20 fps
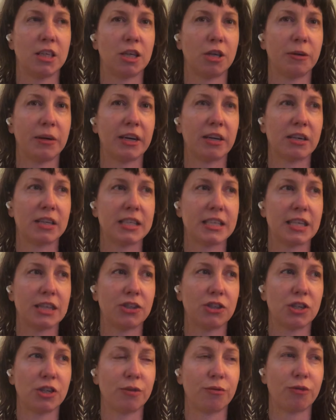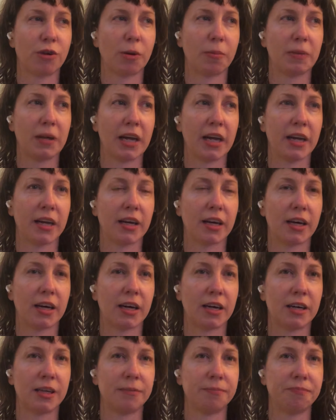irritation from like
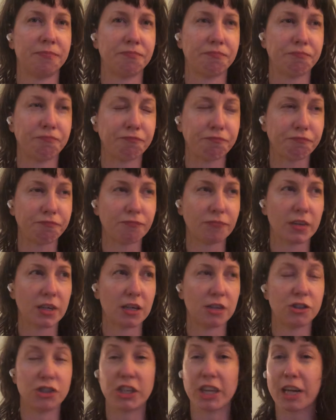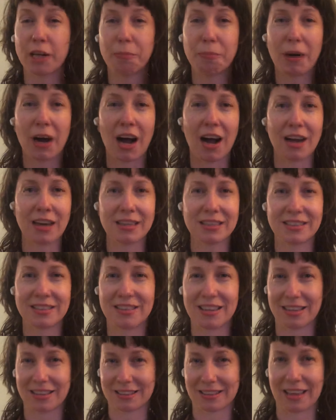chicken pox,
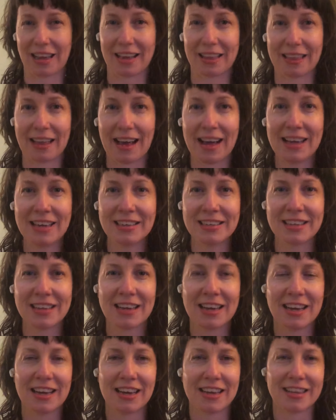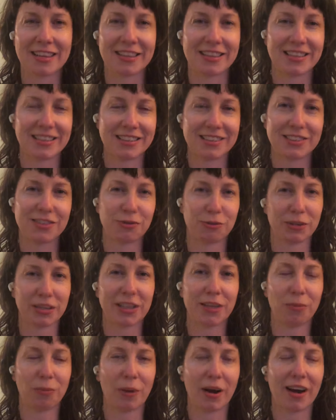things like that. This is
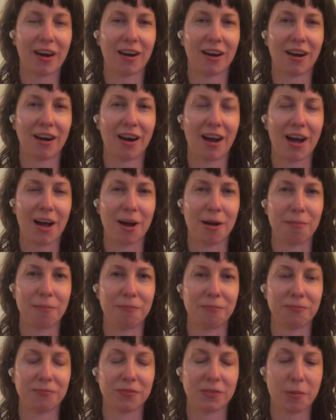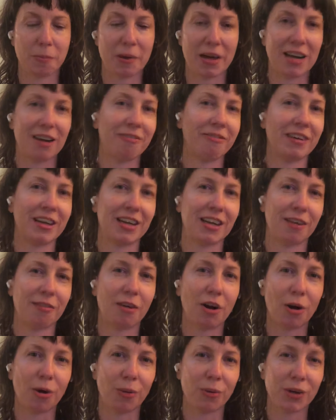really where the benefit of
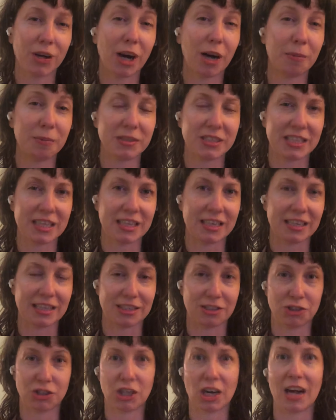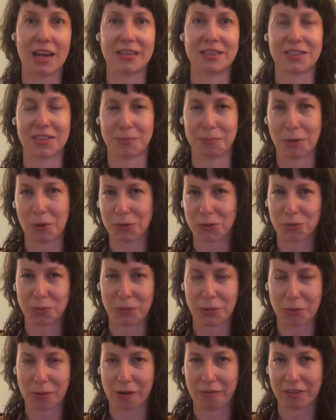oat comes in and shines the most when
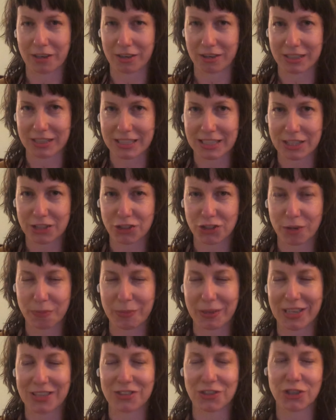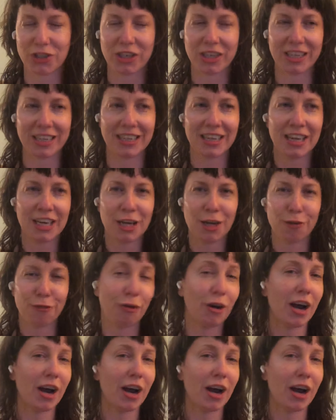you have irritation, but it's good for